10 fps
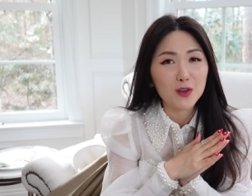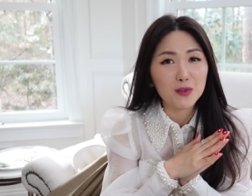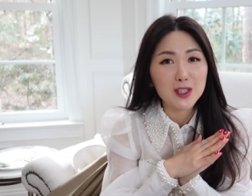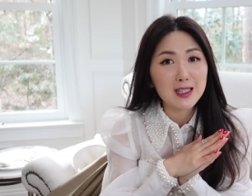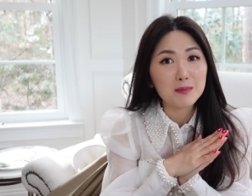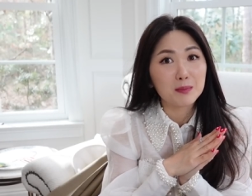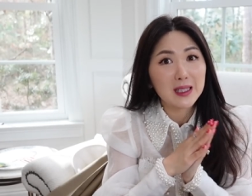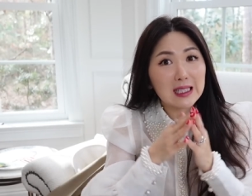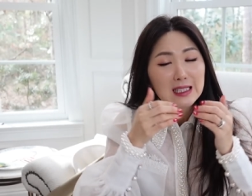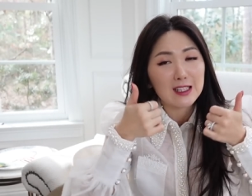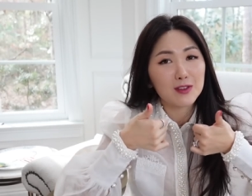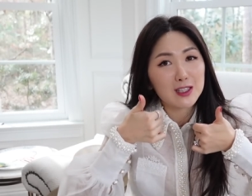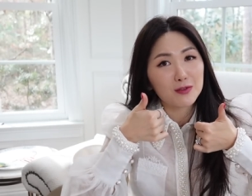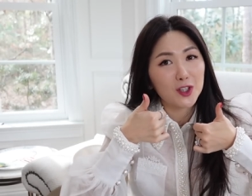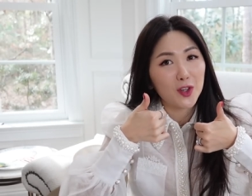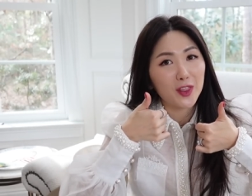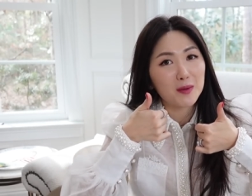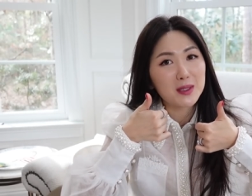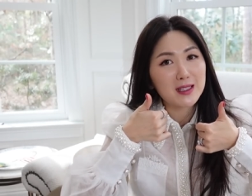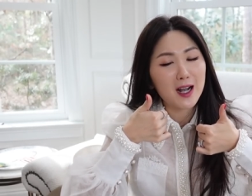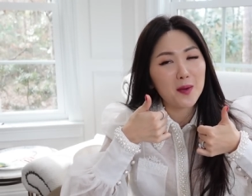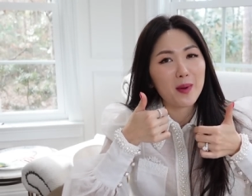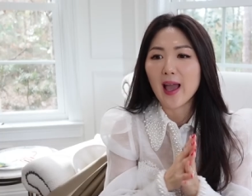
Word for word: If you did, please give this video a thumbs up.